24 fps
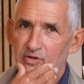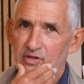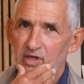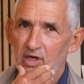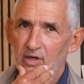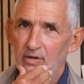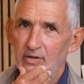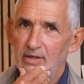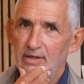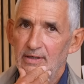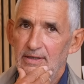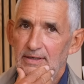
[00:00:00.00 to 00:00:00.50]

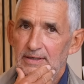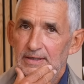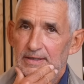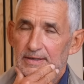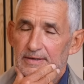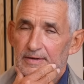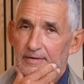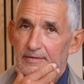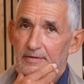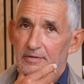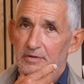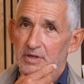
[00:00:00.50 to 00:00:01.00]
So
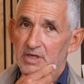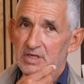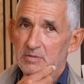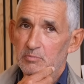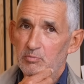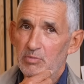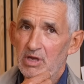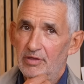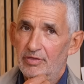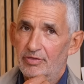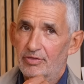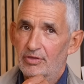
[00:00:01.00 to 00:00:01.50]
this
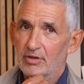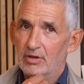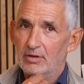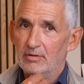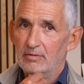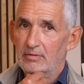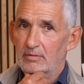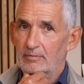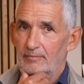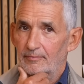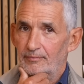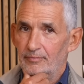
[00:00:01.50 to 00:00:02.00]
myth
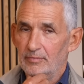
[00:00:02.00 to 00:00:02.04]
that